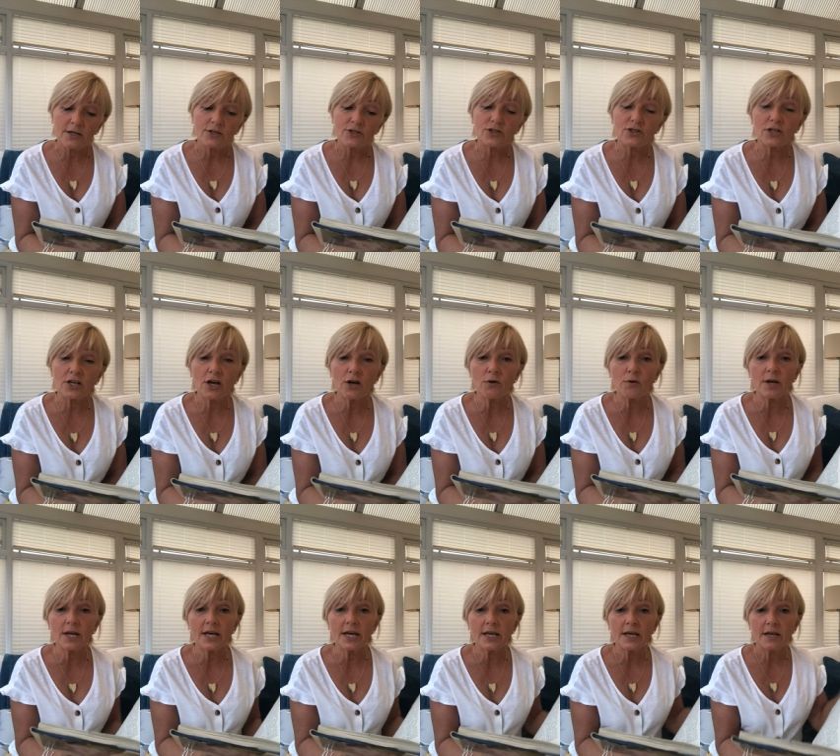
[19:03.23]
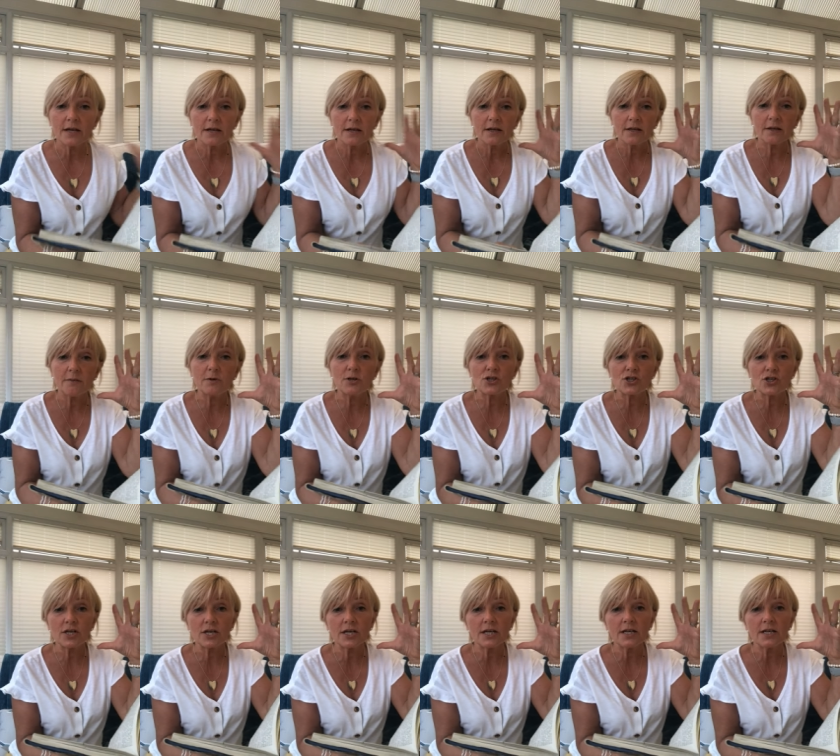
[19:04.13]
Slowly, the
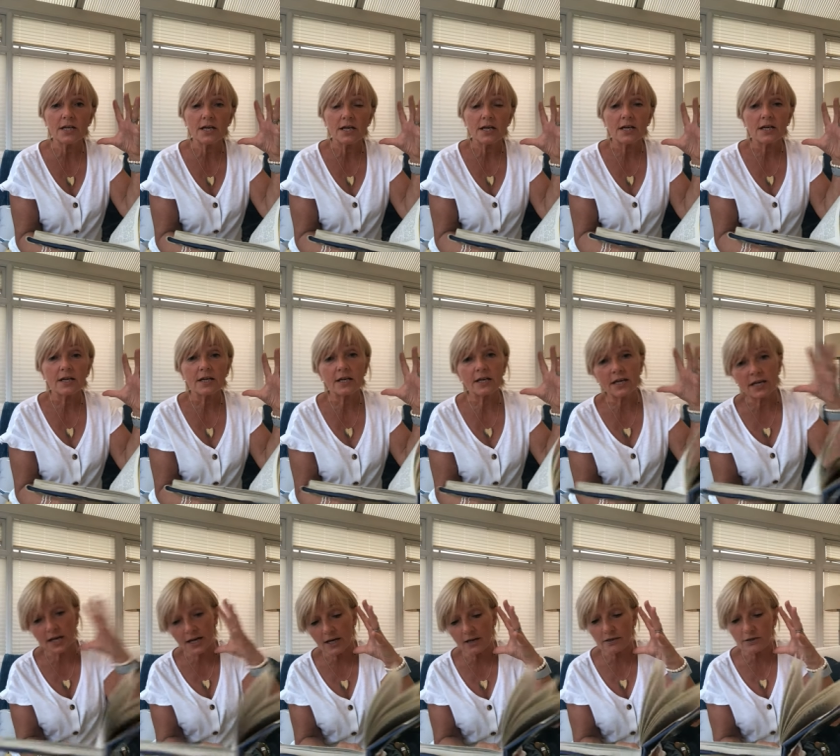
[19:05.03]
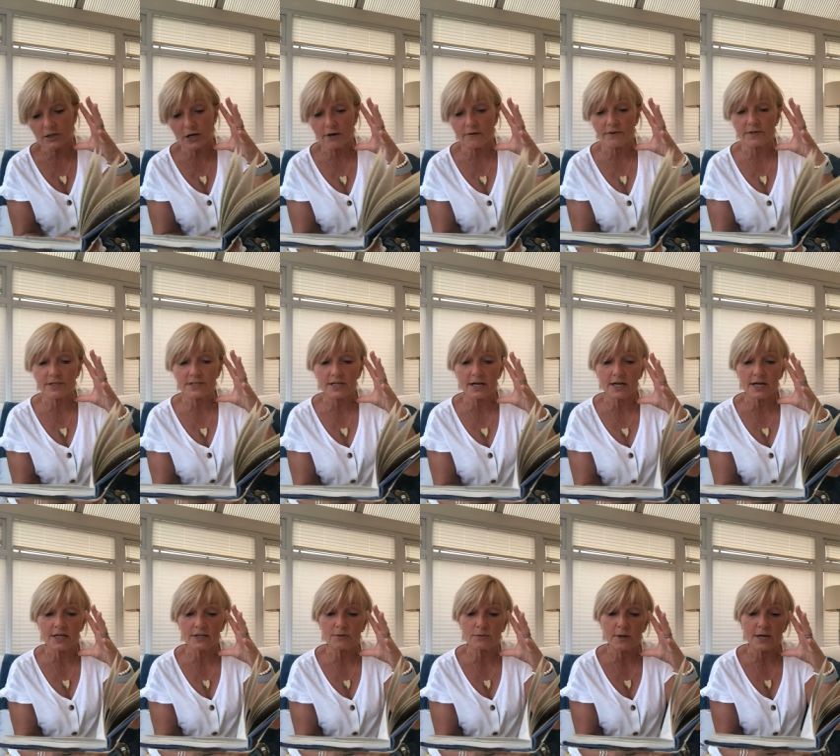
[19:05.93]
machine keeled over
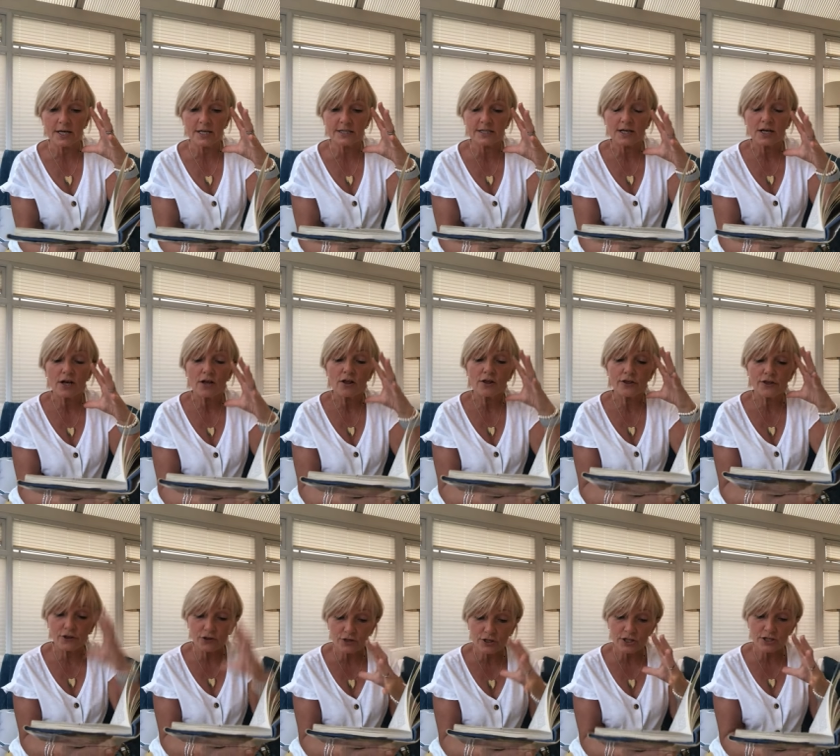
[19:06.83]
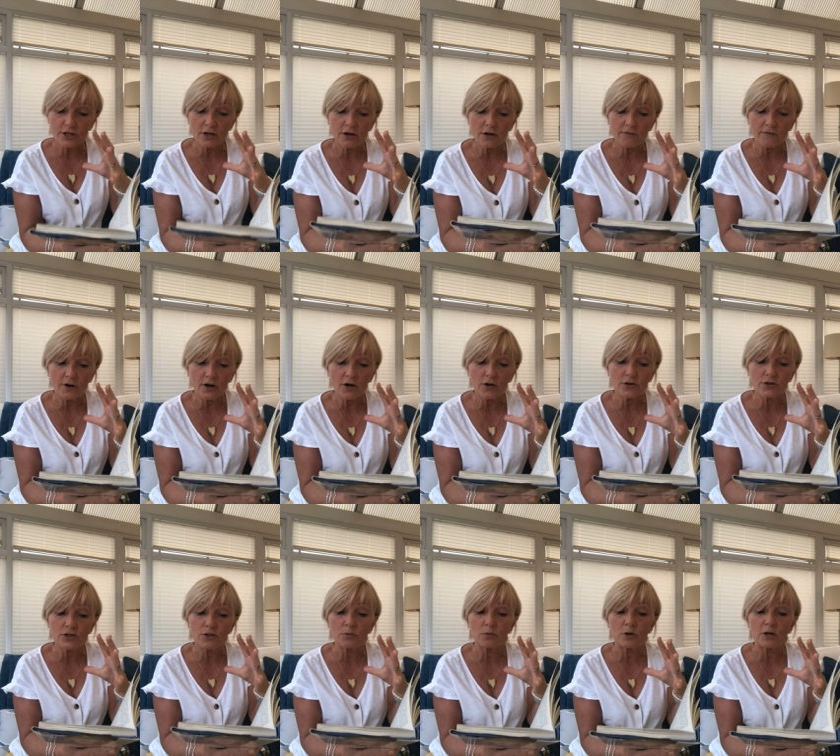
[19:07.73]
sideways, thudded over
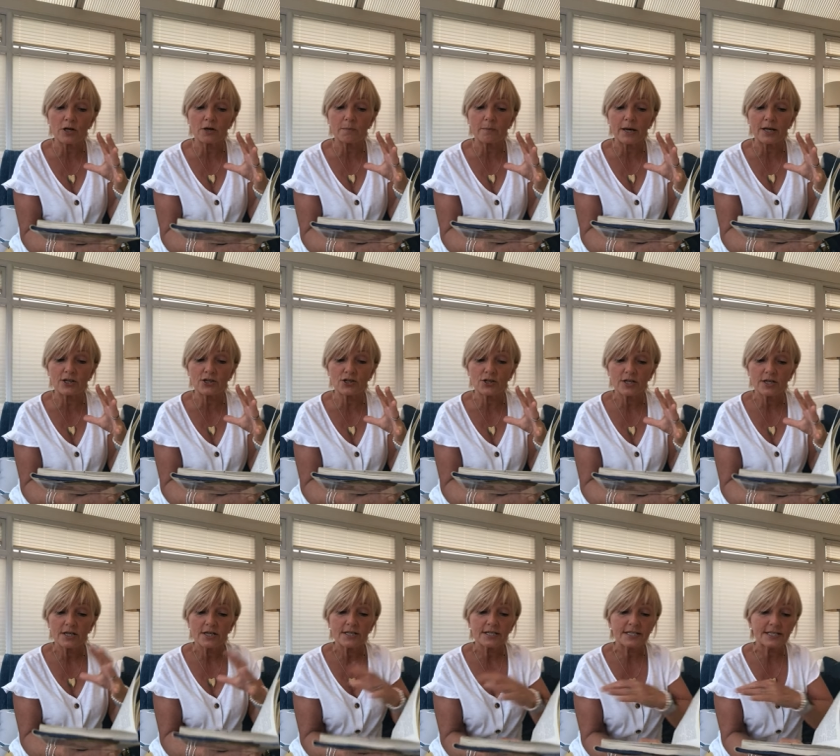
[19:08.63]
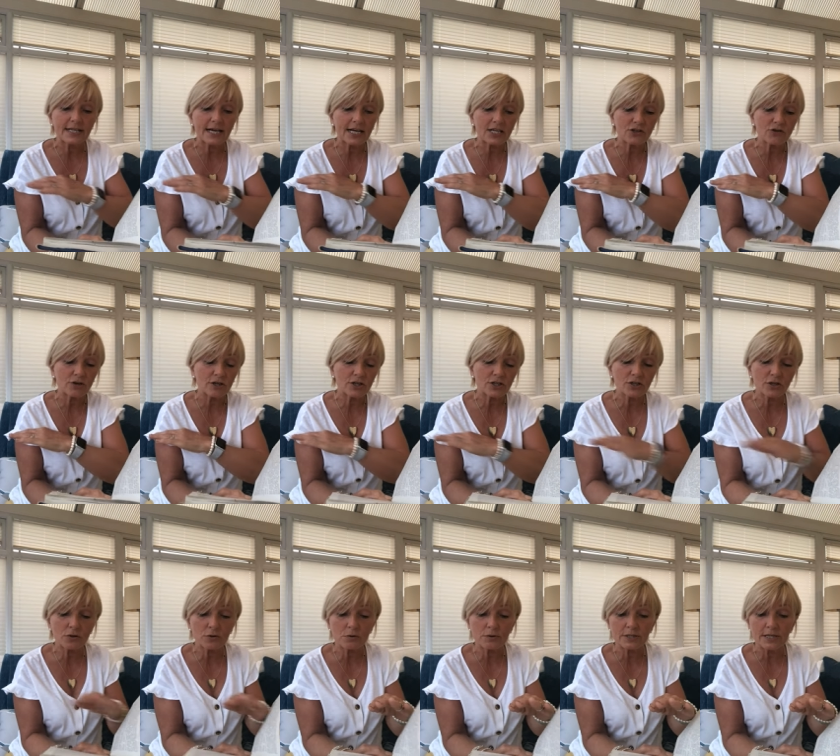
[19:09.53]
onto the workbench, scattering
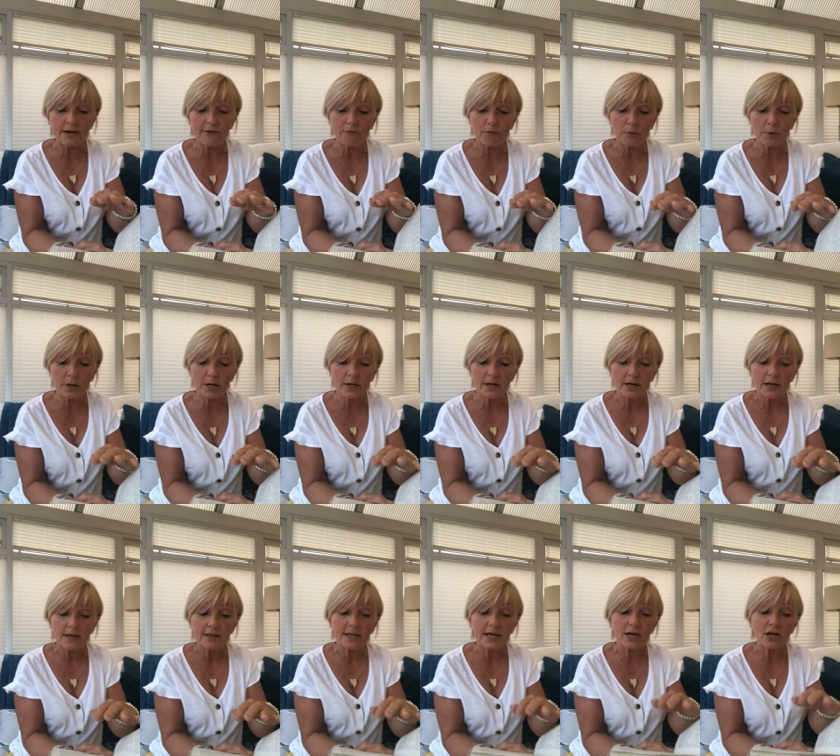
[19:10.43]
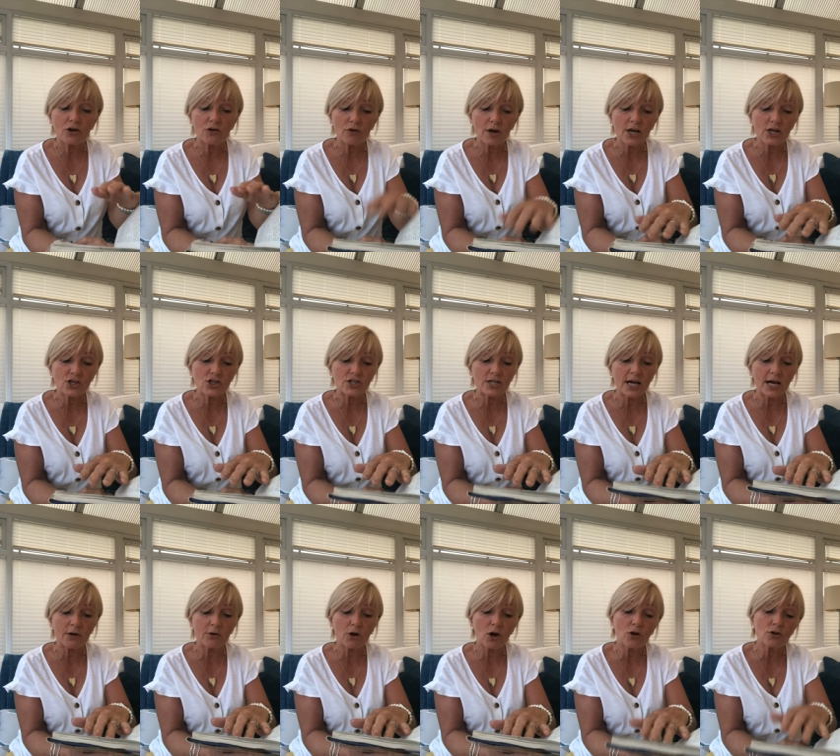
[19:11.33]
tools everywhere, then crashed
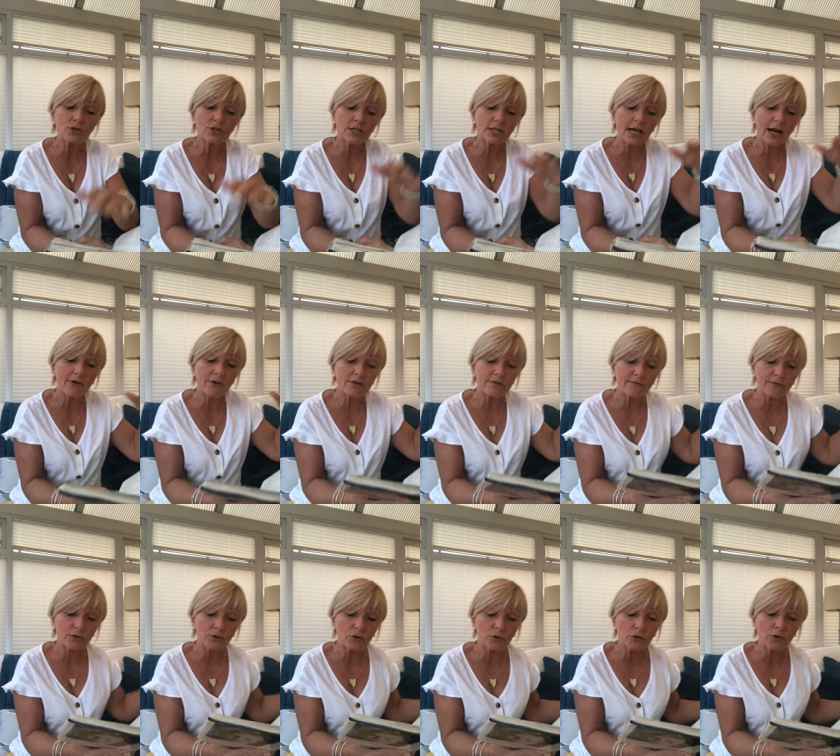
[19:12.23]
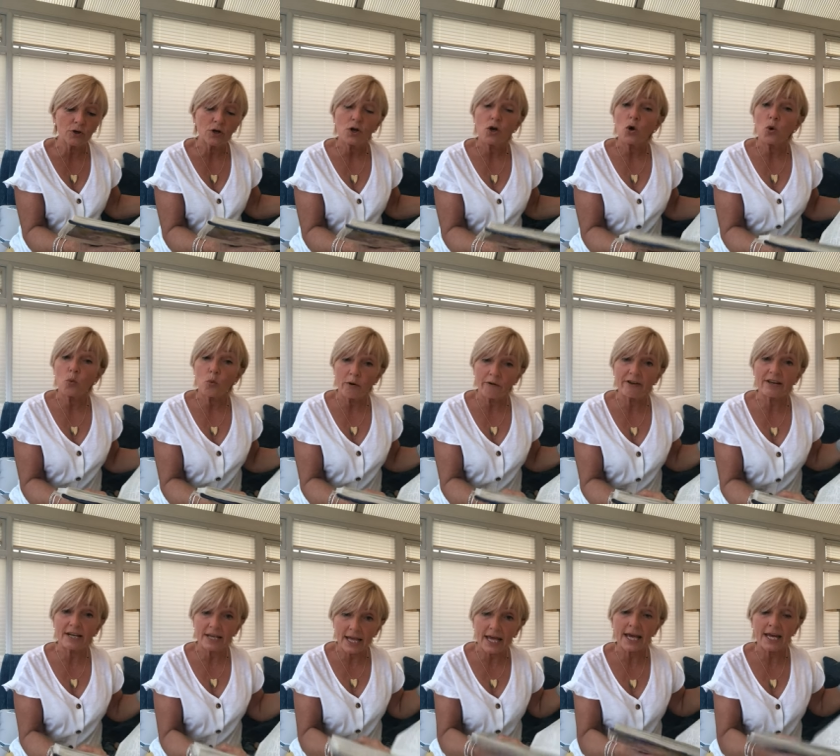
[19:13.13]
down onto the garage floor where
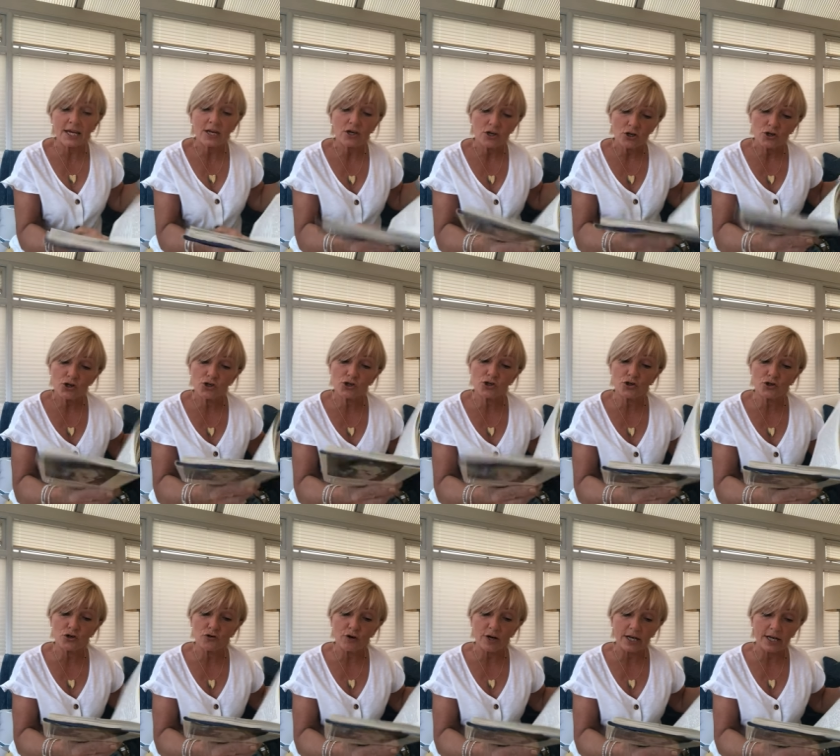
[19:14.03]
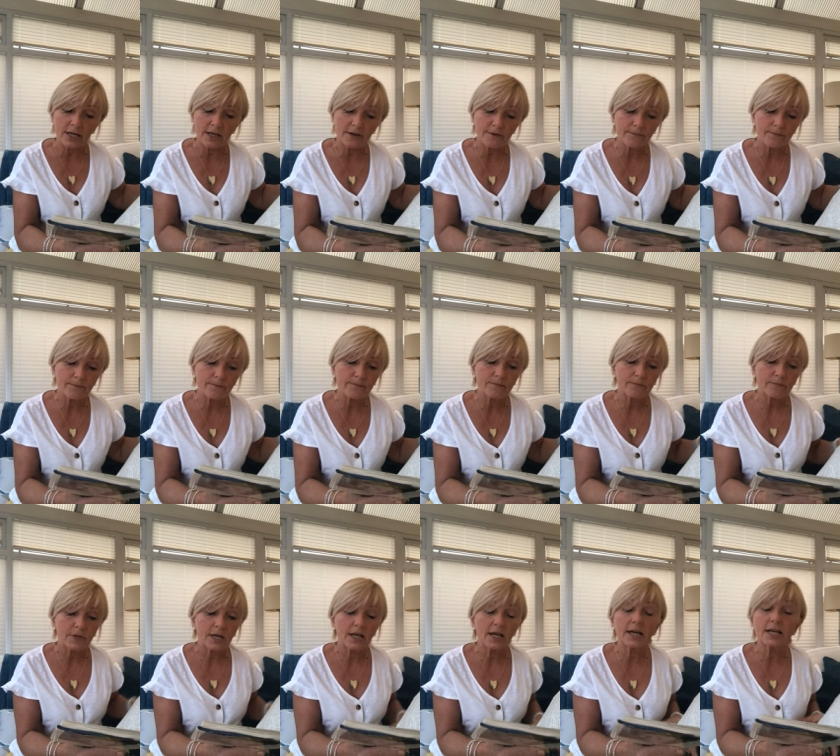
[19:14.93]
it lay, shuddering
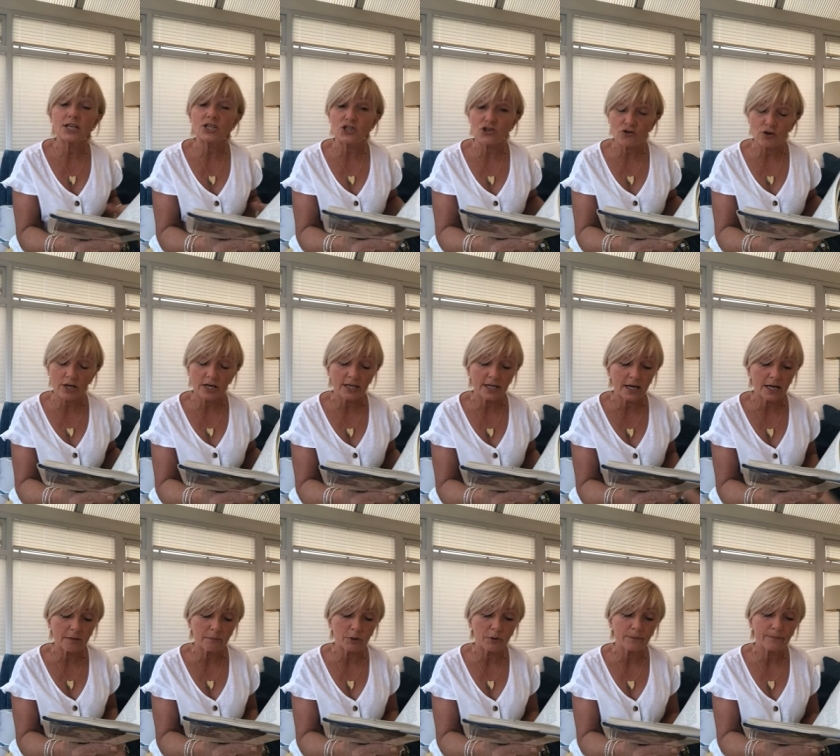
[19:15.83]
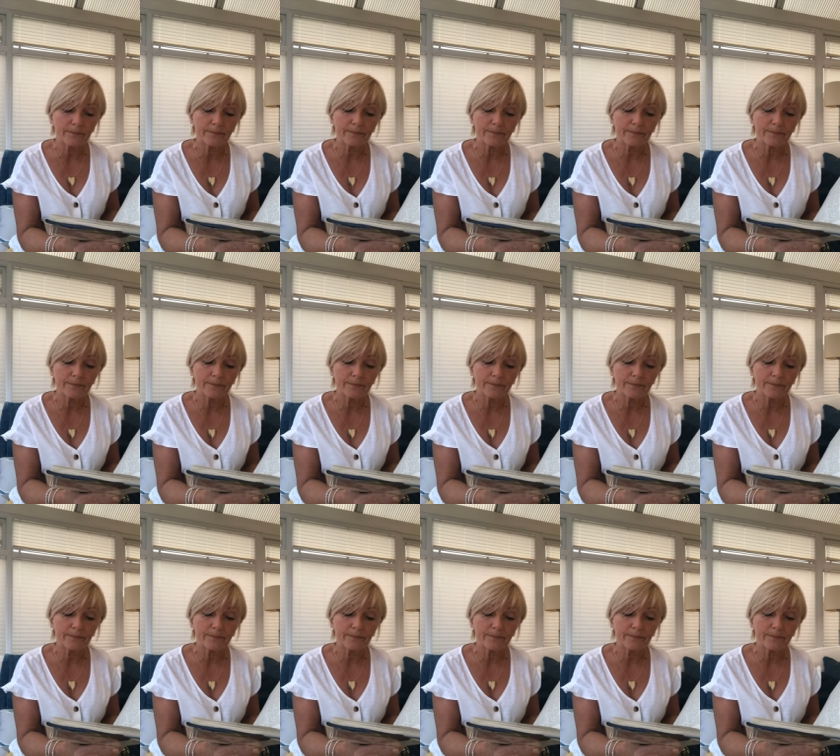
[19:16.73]
like a stricken animal.